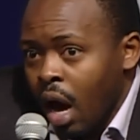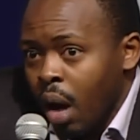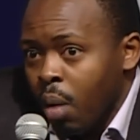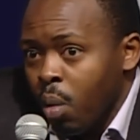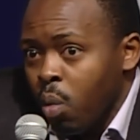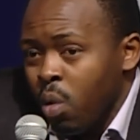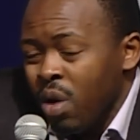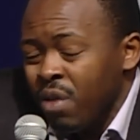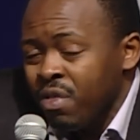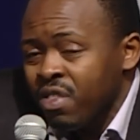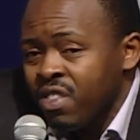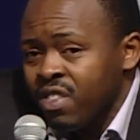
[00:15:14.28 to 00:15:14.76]

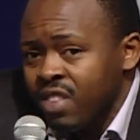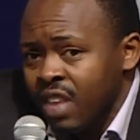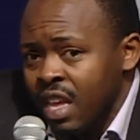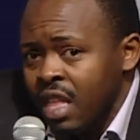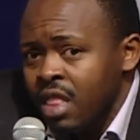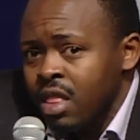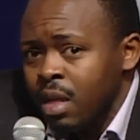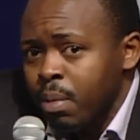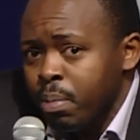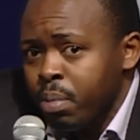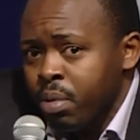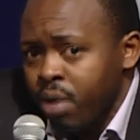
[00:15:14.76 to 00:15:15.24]
we've
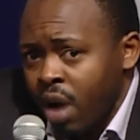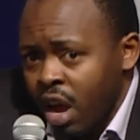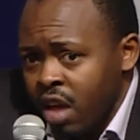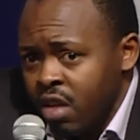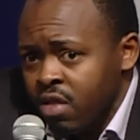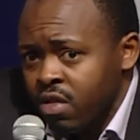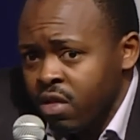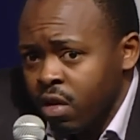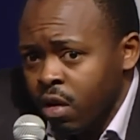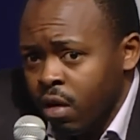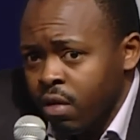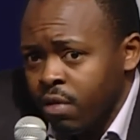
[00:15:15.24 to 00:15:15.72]
seen the
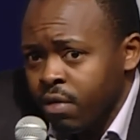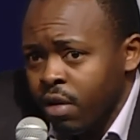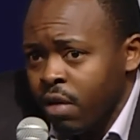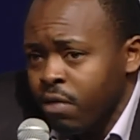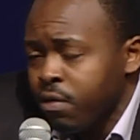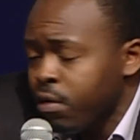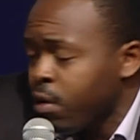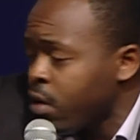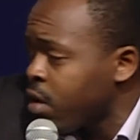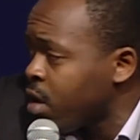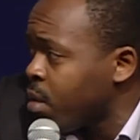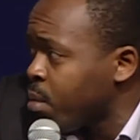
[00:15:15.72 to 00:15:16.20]
price of
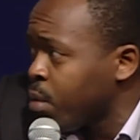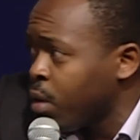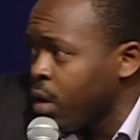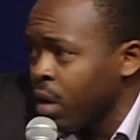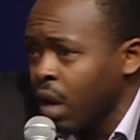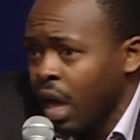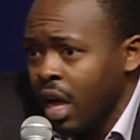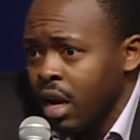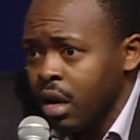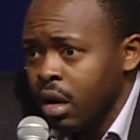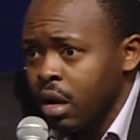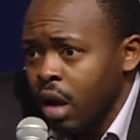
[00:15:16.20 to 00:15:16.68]
affordable
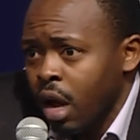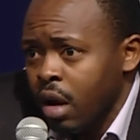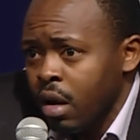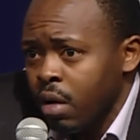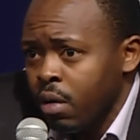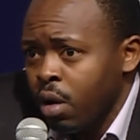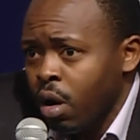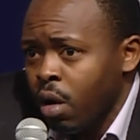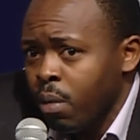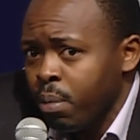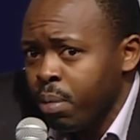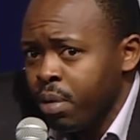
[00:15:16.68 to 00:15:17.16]

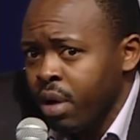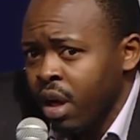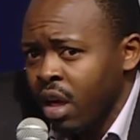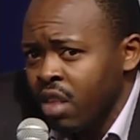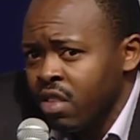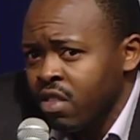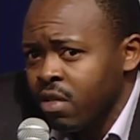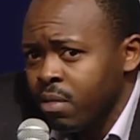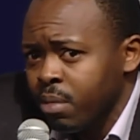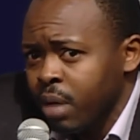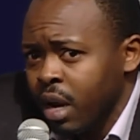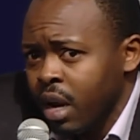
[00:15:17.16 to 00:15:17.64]
and
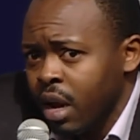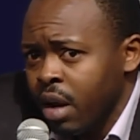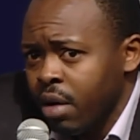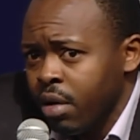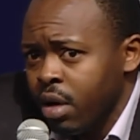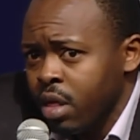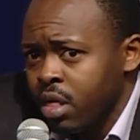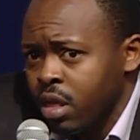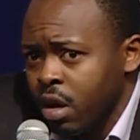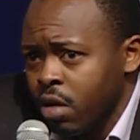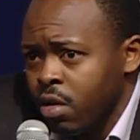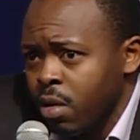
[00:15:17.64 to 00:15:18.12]
comprehensive malaria
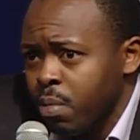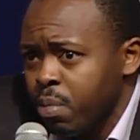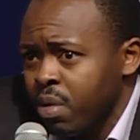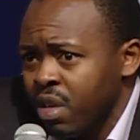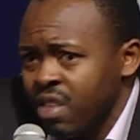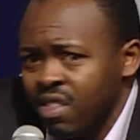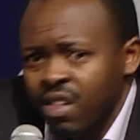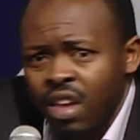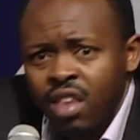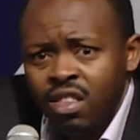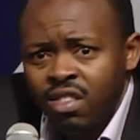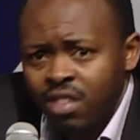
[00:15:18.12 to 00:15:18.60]

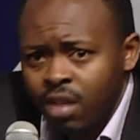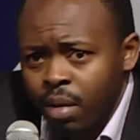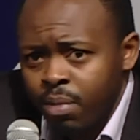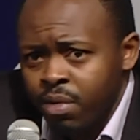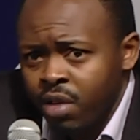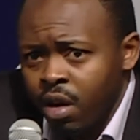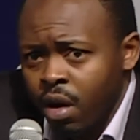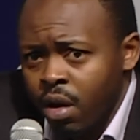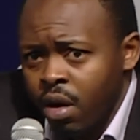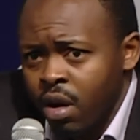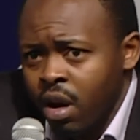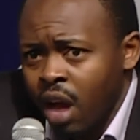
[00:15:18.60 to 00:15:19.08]
therapies in
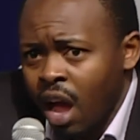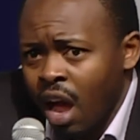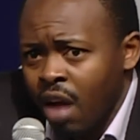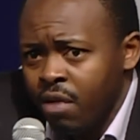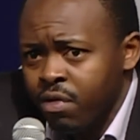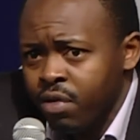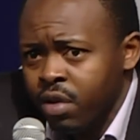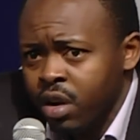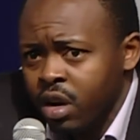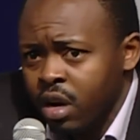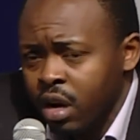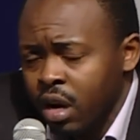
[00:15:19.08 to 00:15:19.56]
sub-Saharan
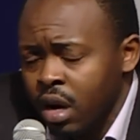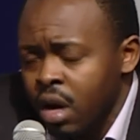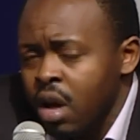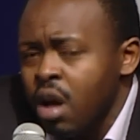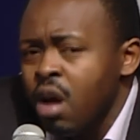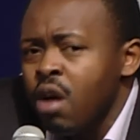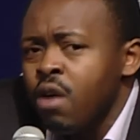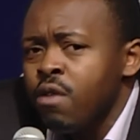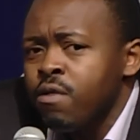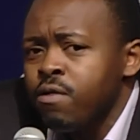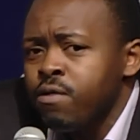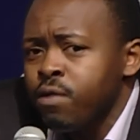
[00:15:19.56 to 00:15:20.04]
Africa
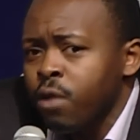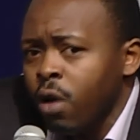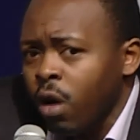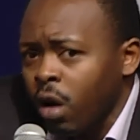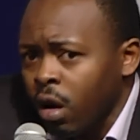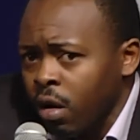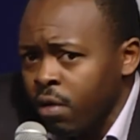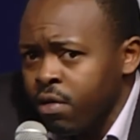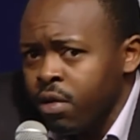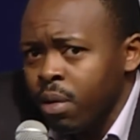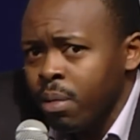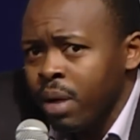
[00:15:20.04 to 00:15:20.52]

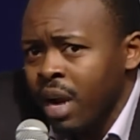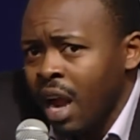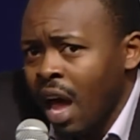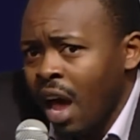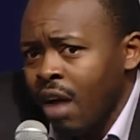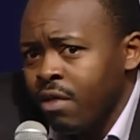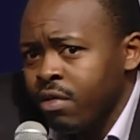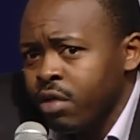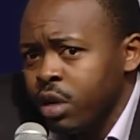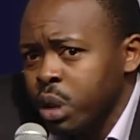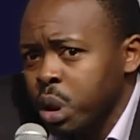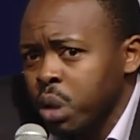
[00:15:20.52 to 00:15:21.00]
fall from an
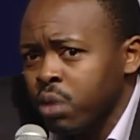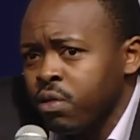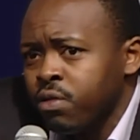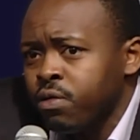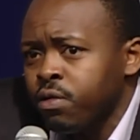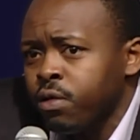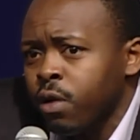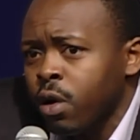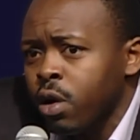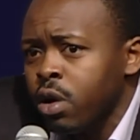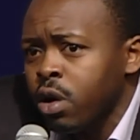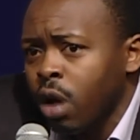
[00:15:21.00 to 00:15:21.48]
average of
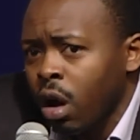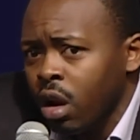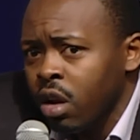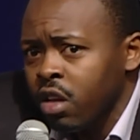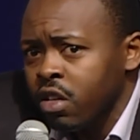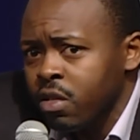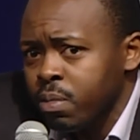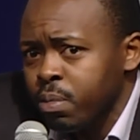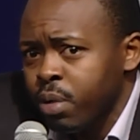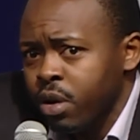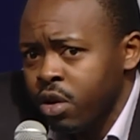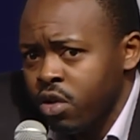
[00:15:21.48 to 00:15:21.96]

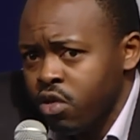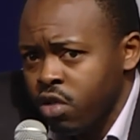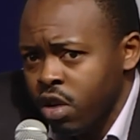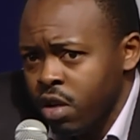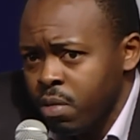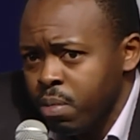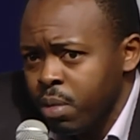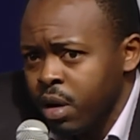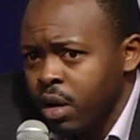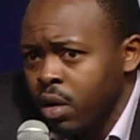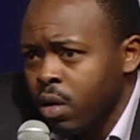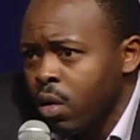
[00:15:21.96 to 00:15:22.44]
$4 per
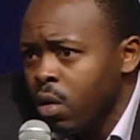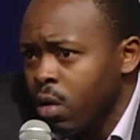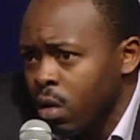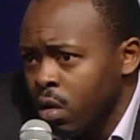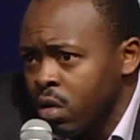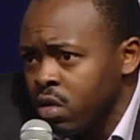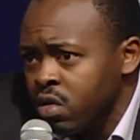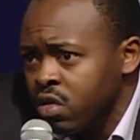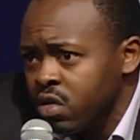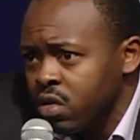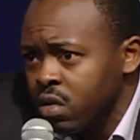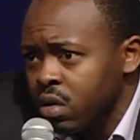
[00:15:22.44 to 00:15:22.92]
treatment
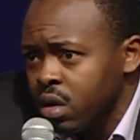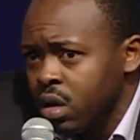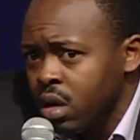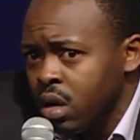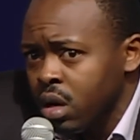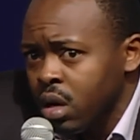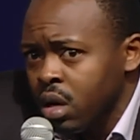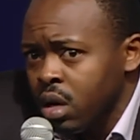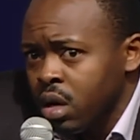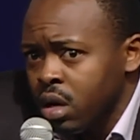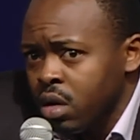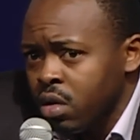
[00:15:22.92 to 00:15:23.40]
course
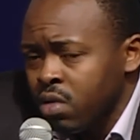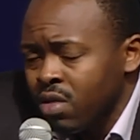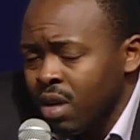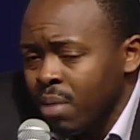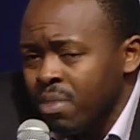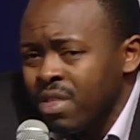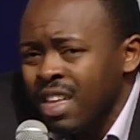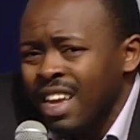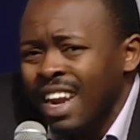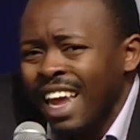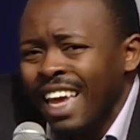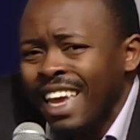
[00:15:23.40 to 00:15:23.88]
to
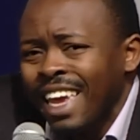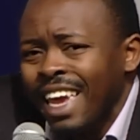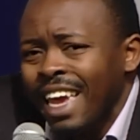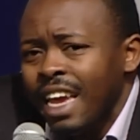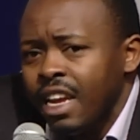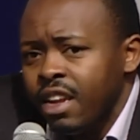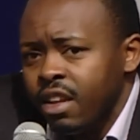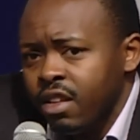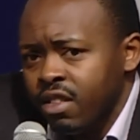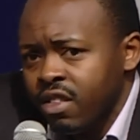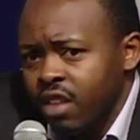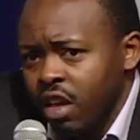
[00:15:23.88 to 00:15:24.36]
something like
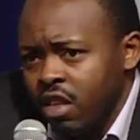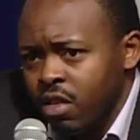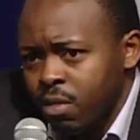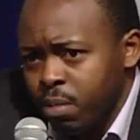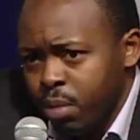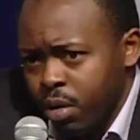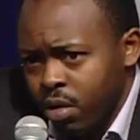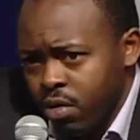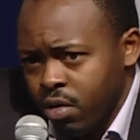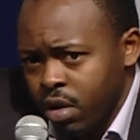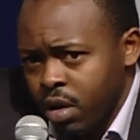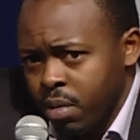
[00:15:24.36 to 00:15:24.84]
80 cents
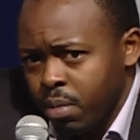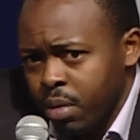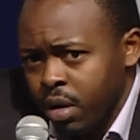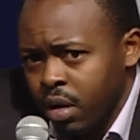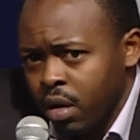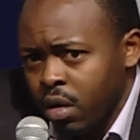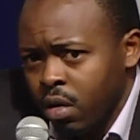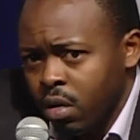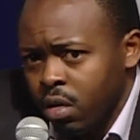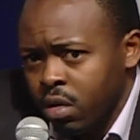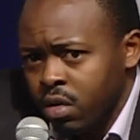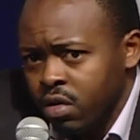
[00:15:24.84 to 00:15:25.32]
per treatment
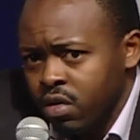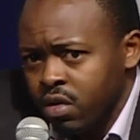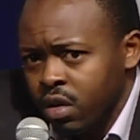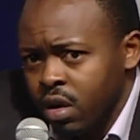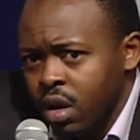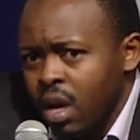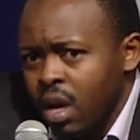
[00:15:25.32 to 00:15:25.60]
course,